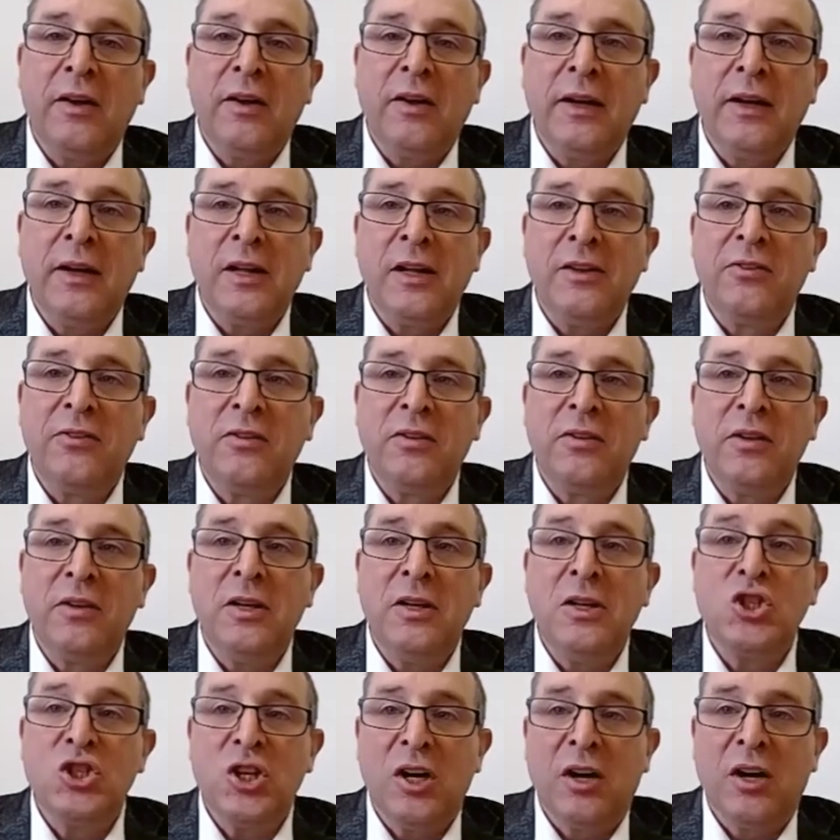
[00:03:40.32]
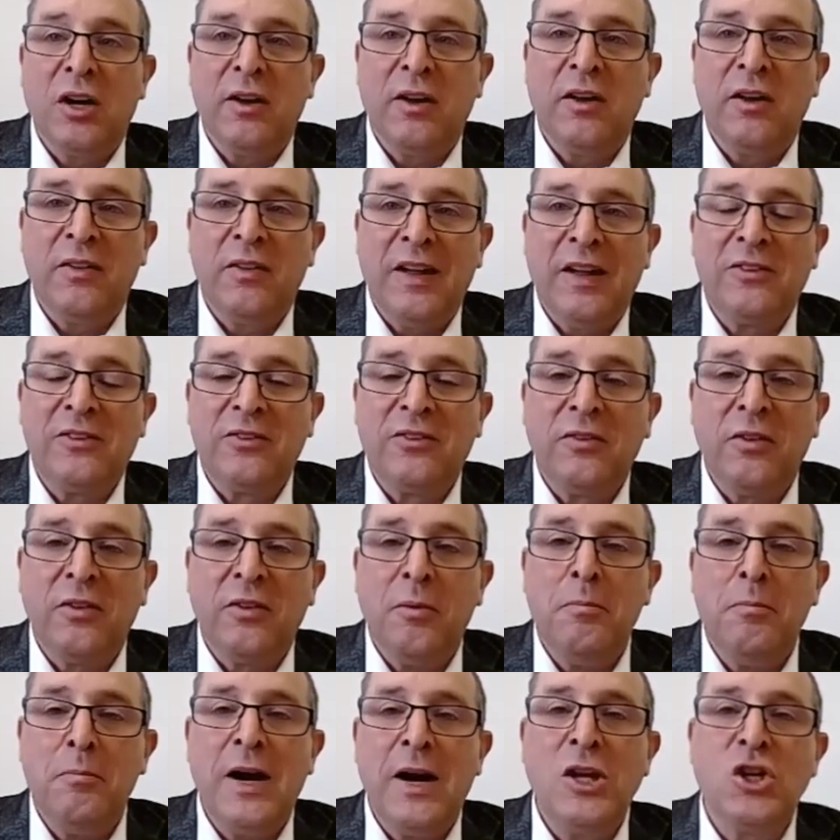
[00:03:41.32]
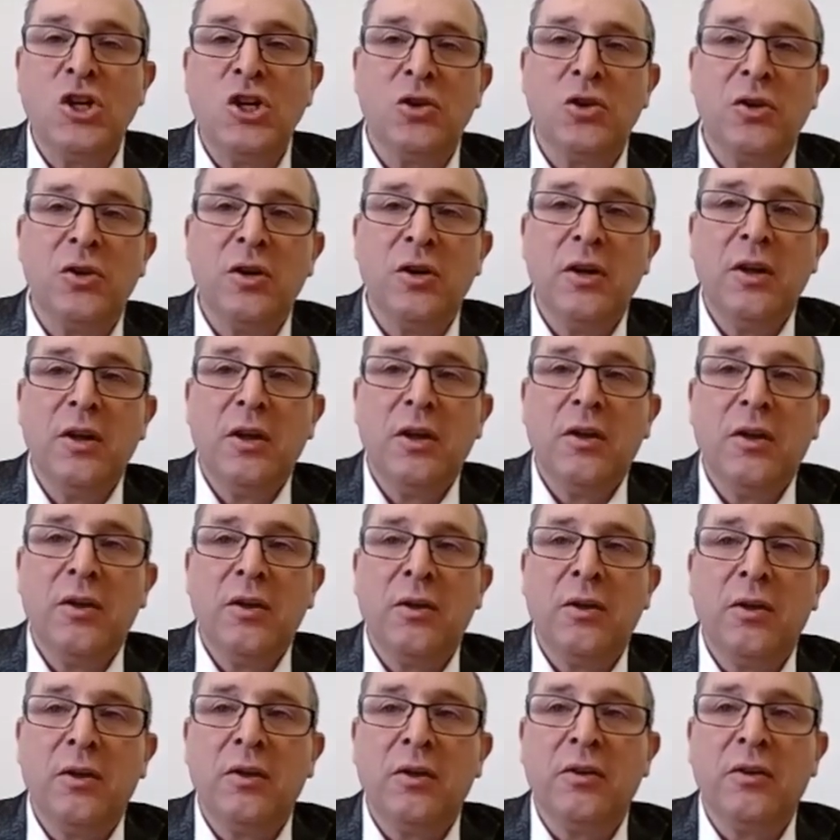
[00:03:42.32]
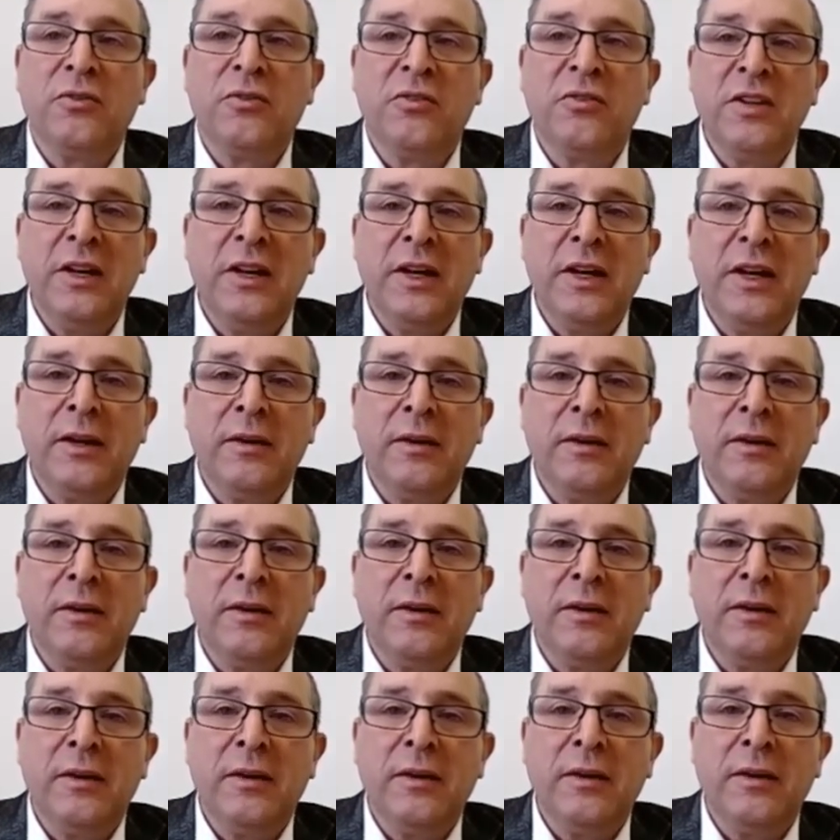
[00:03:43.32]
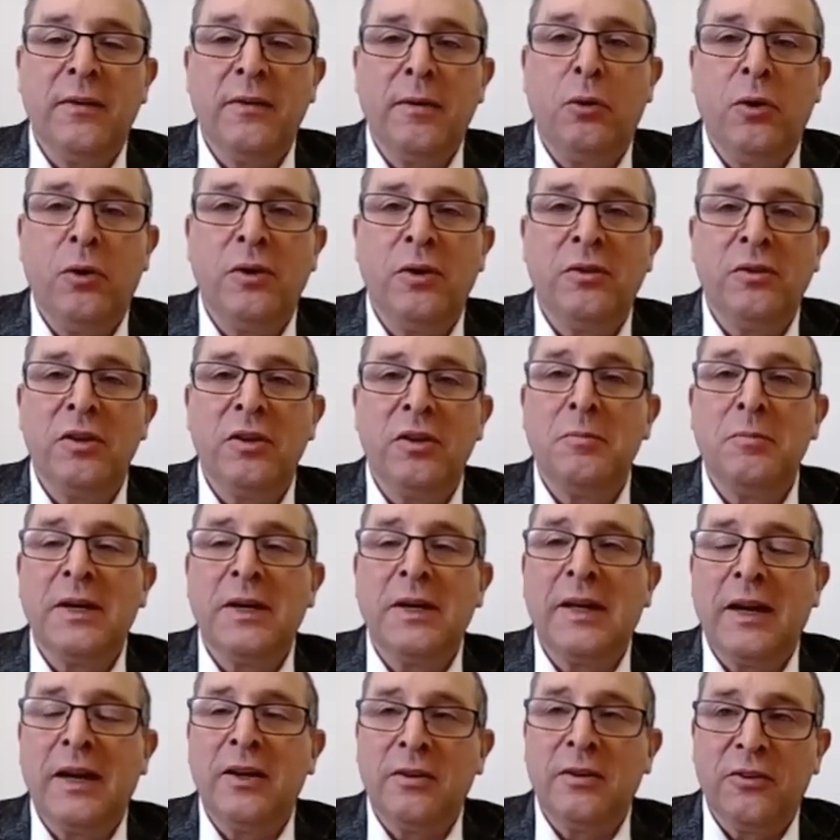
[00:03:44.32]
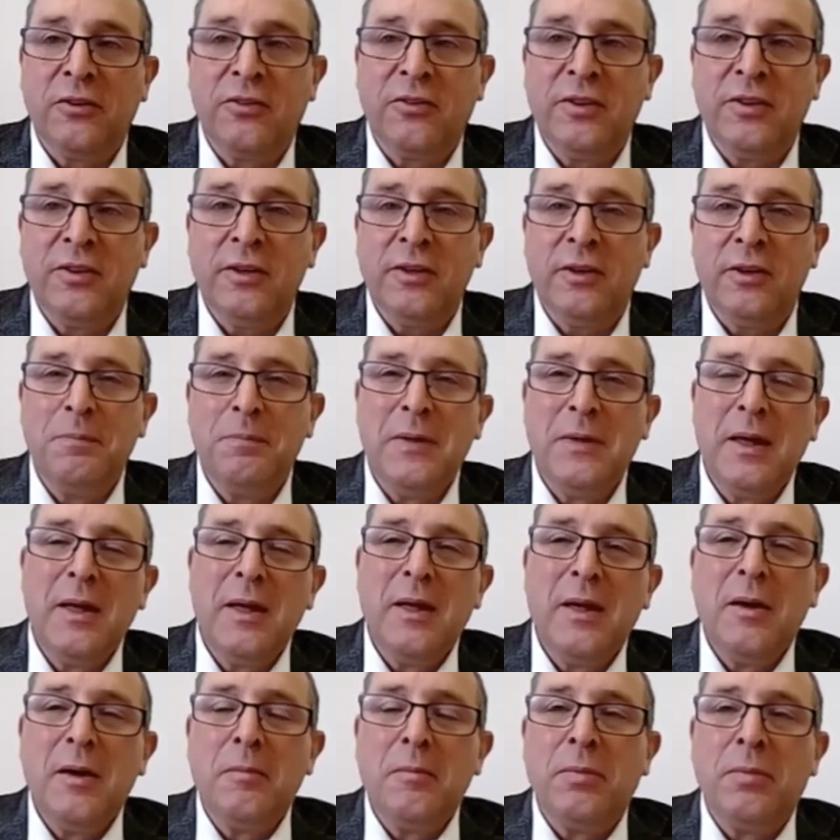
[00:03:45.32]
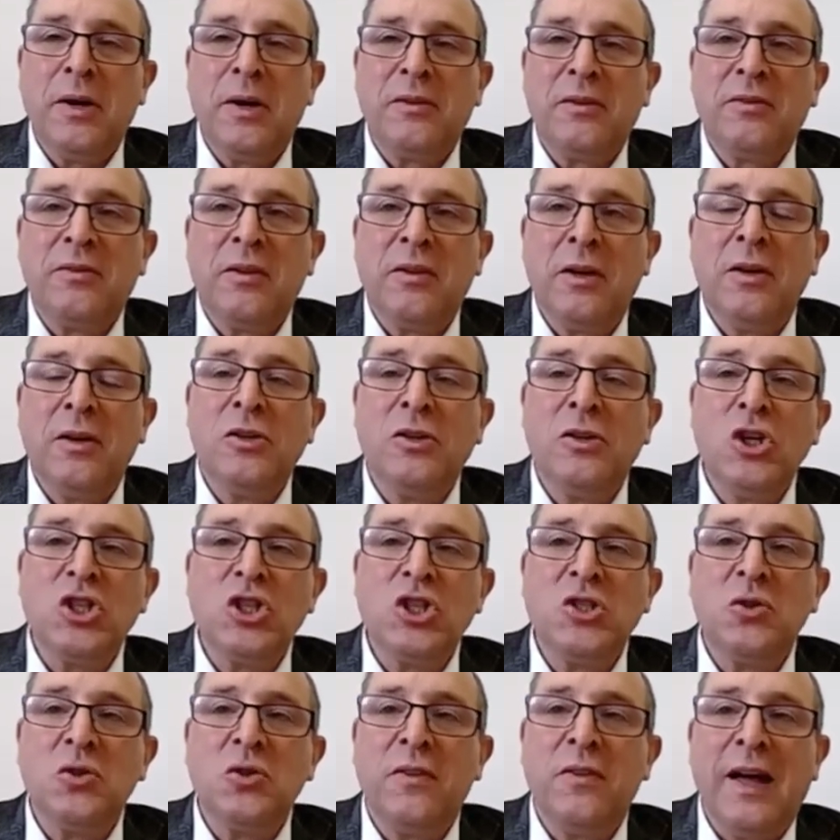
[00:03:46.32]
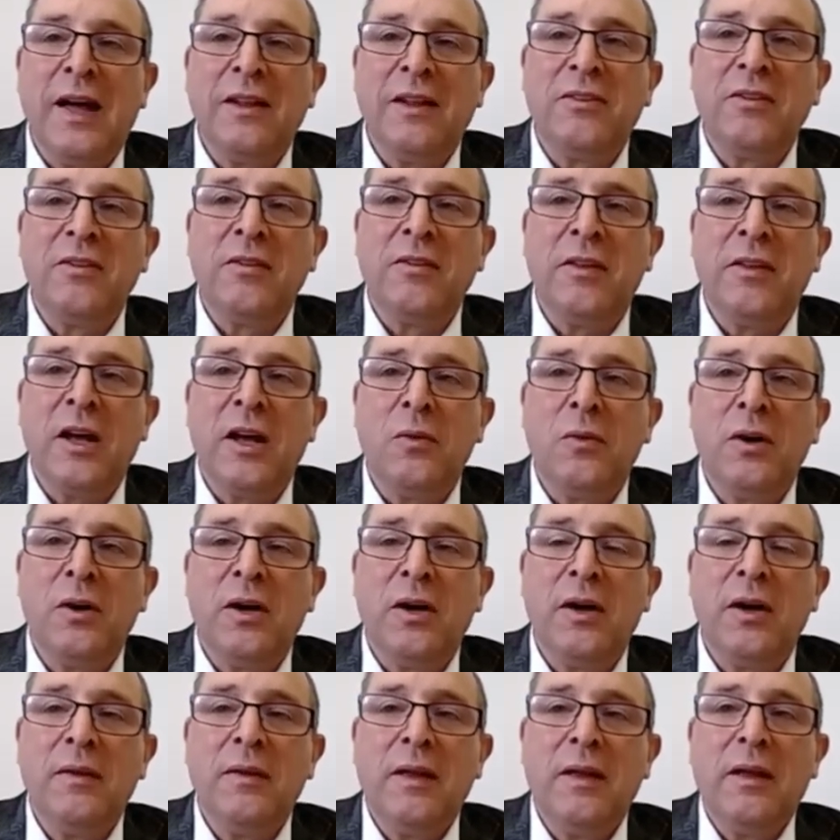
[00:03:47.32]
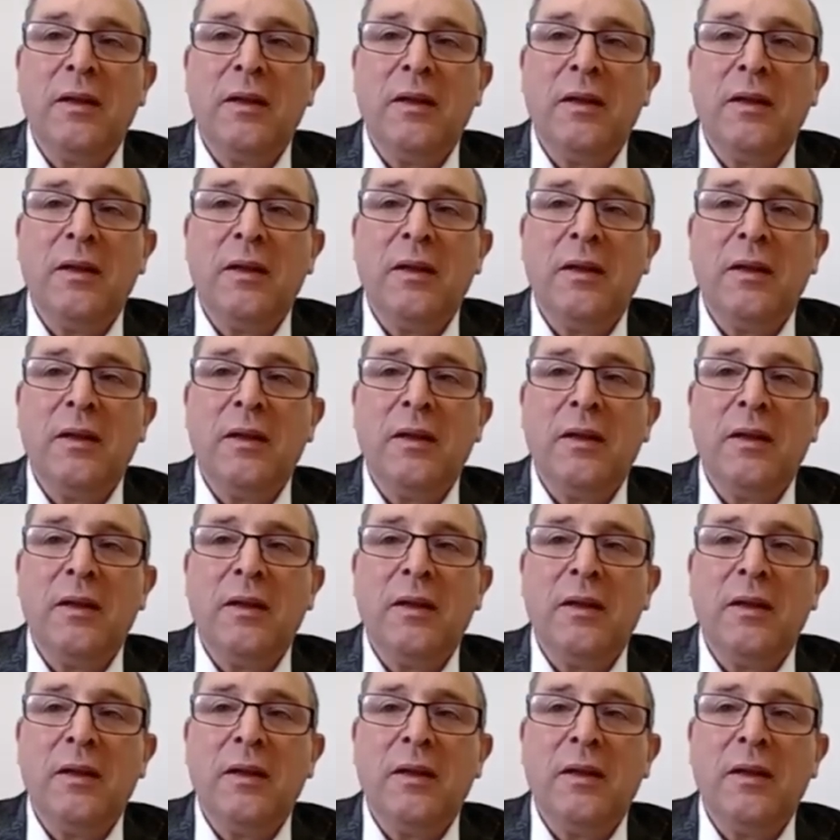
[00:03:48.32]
against each other. That's the major sealing point in a mechanical seal. But in addition to that, there are